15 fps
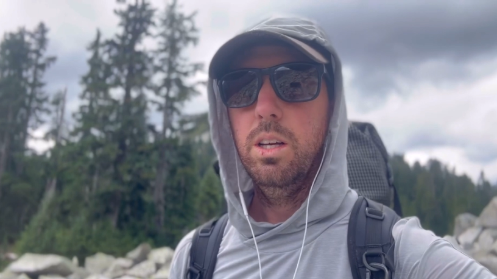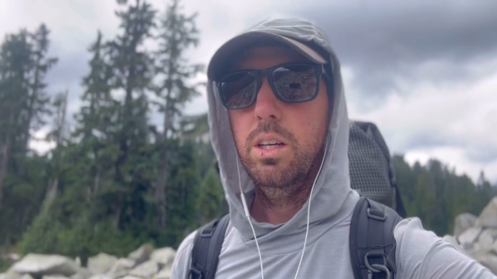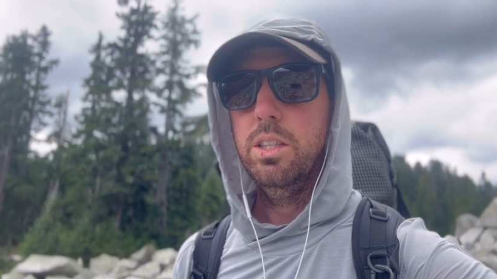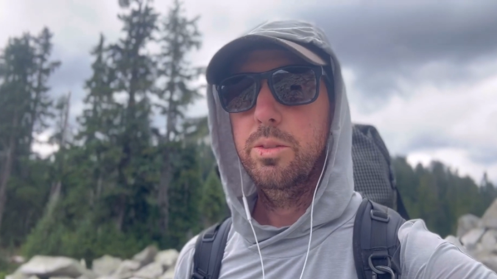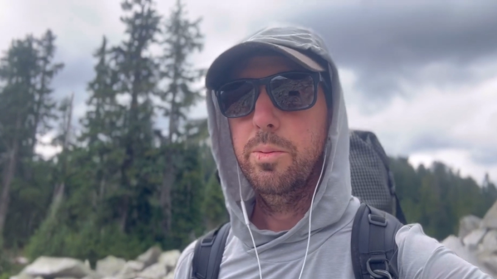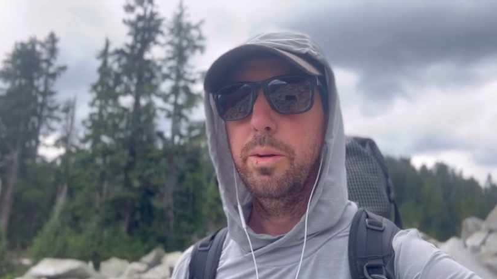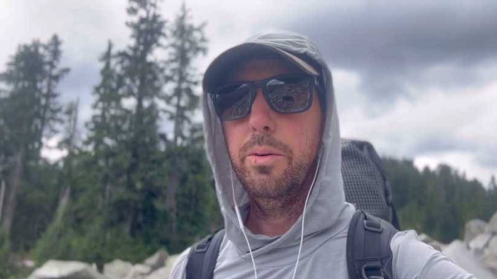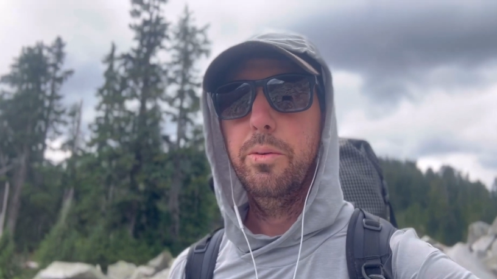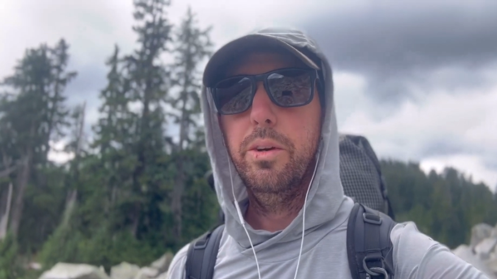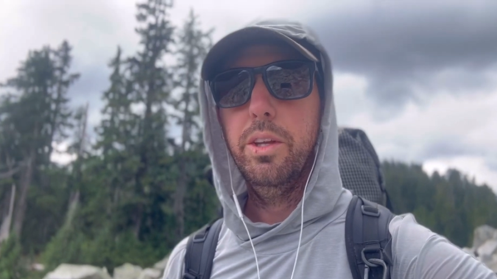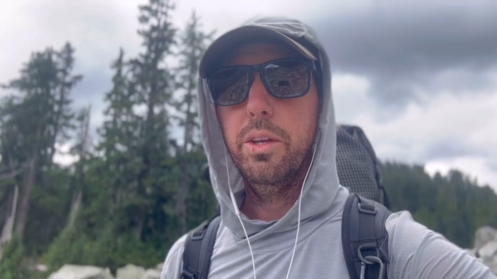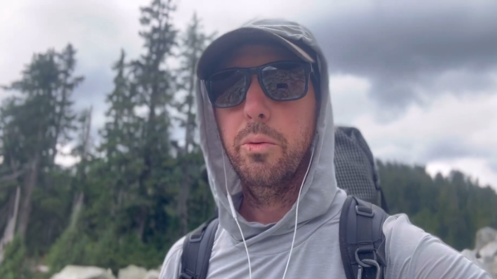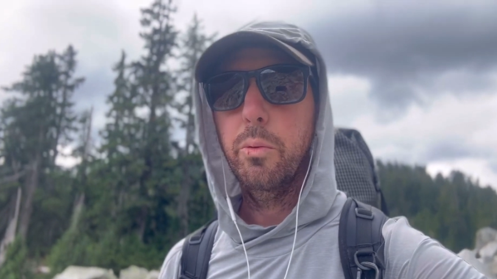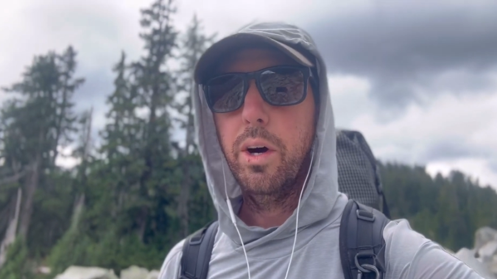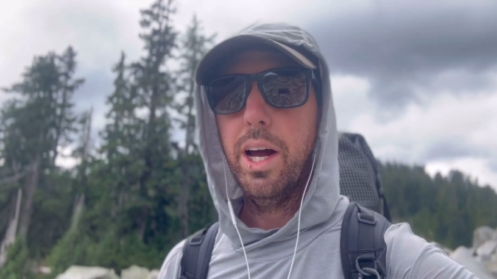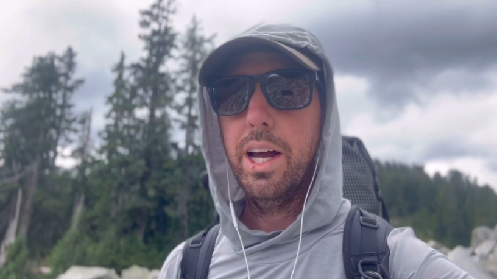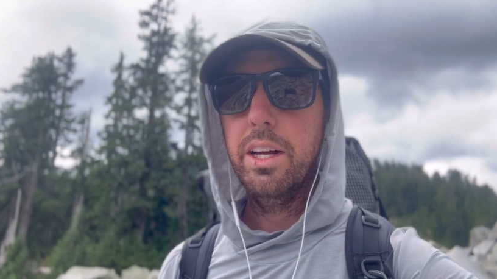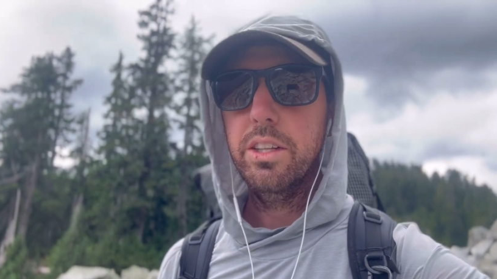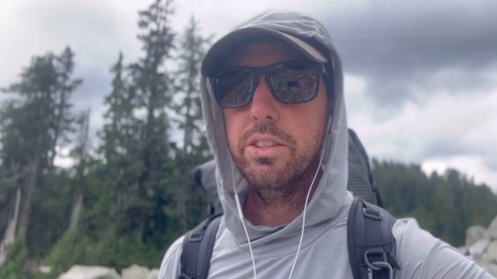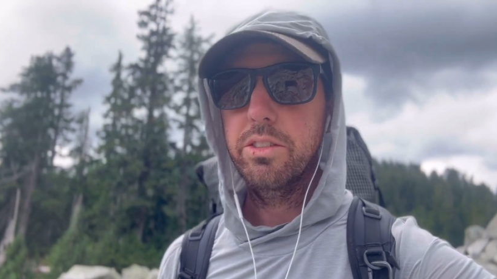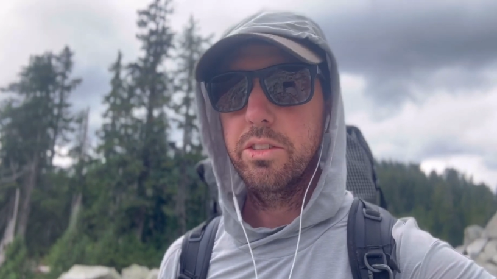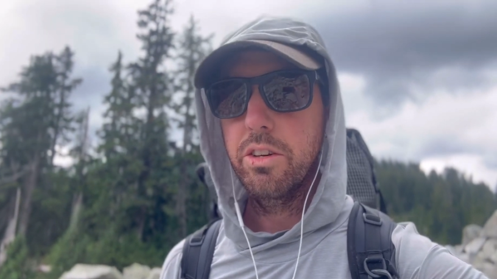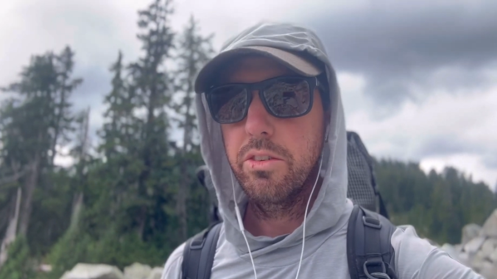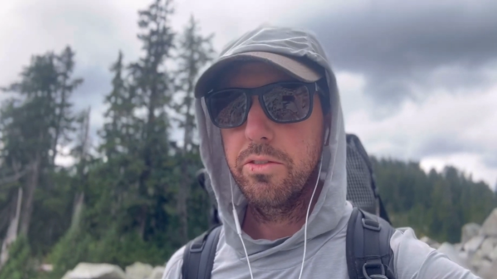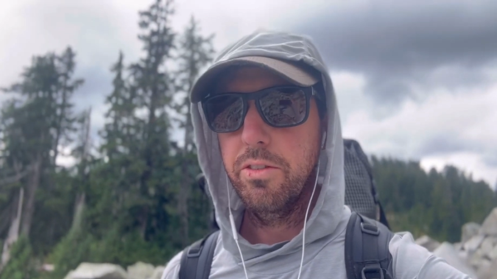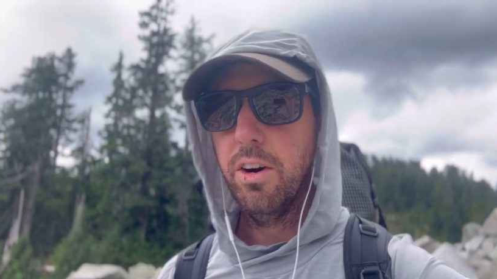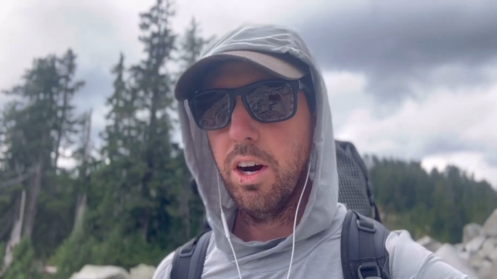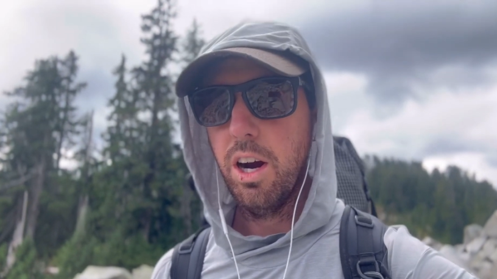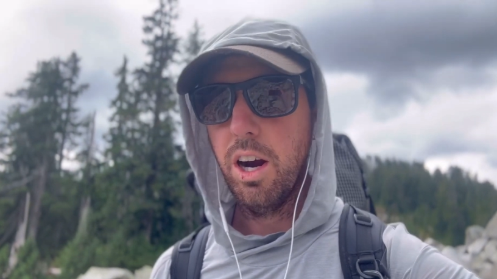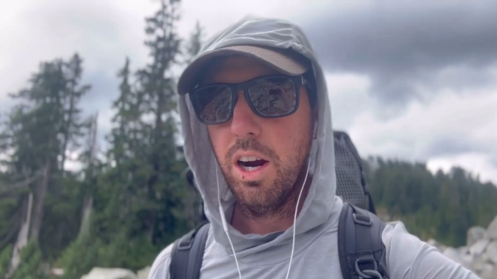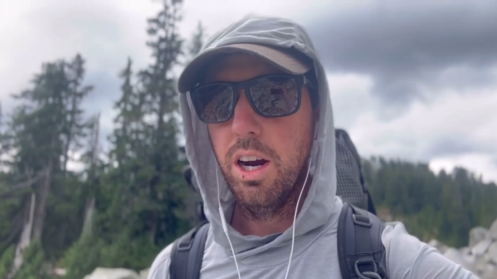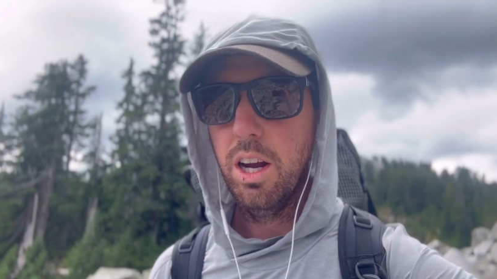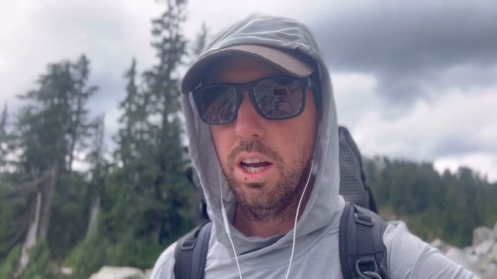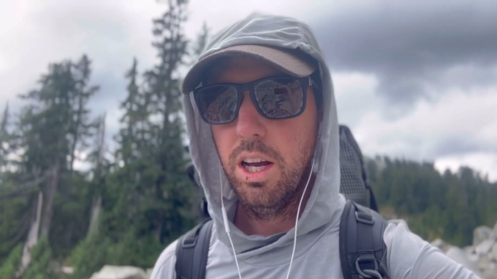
It's been really wild so far.